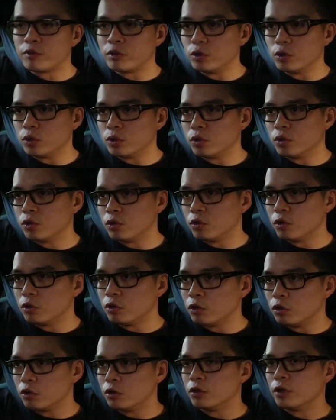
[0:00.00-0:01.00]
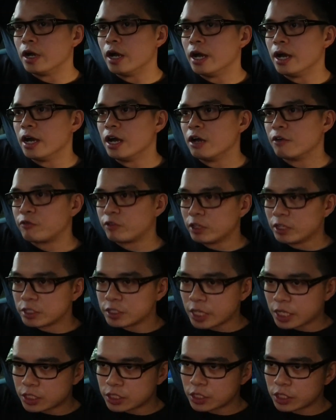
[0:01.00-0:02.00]
your fuel
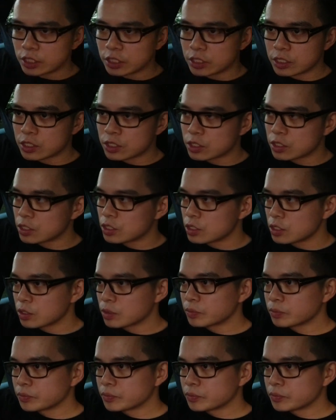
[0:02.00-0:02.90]
injectors